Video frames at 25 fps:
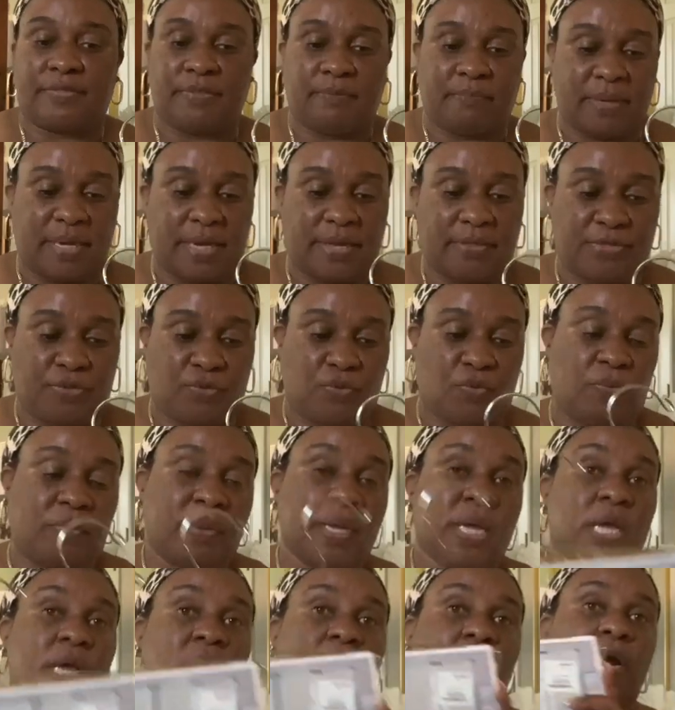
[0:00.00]
the bathroom.
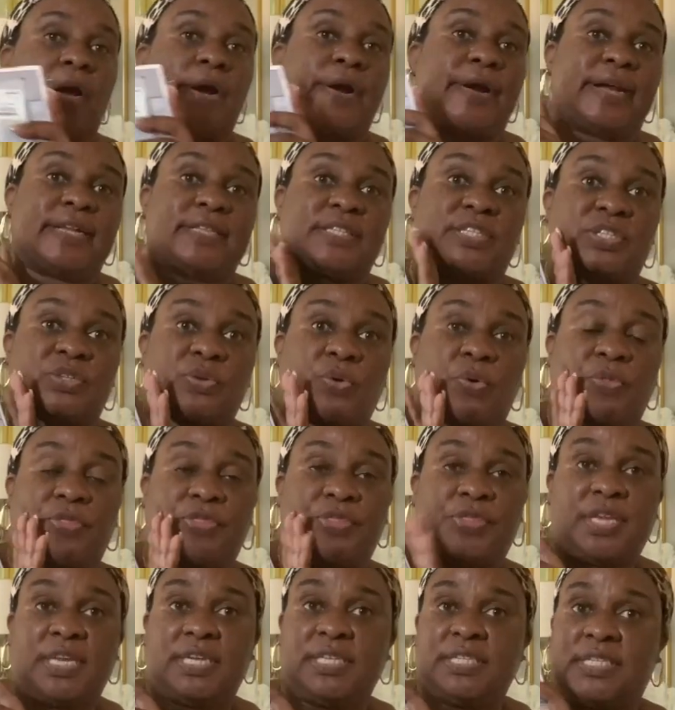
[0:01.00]
All right, so
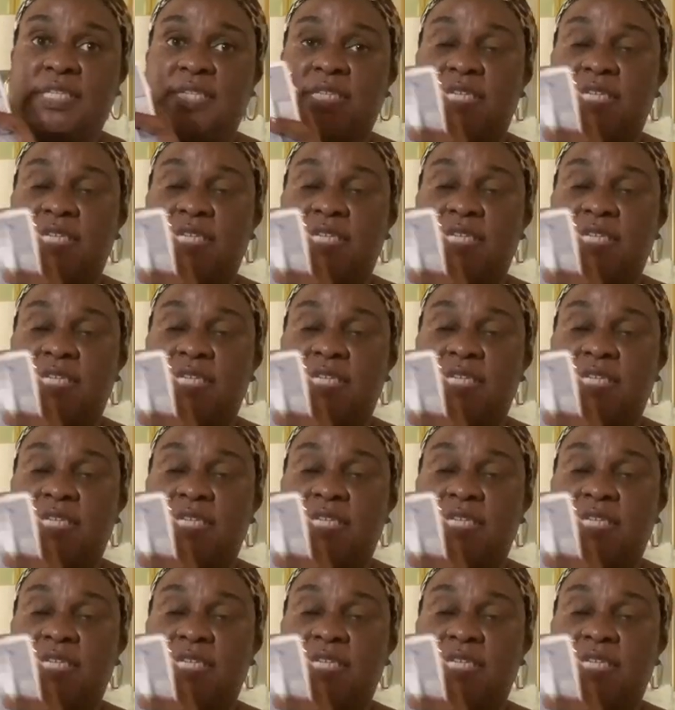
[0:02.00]
this